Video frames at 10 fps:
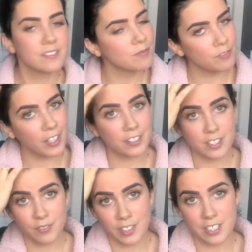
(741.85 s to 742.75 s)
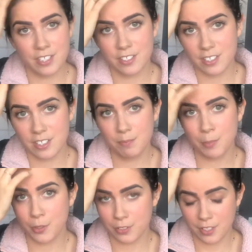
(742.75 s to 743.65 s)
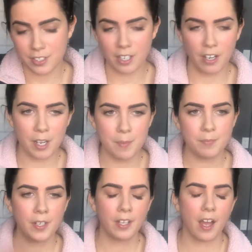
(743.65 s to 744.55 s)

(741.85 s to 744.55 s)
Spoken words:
relatively easy most of the time.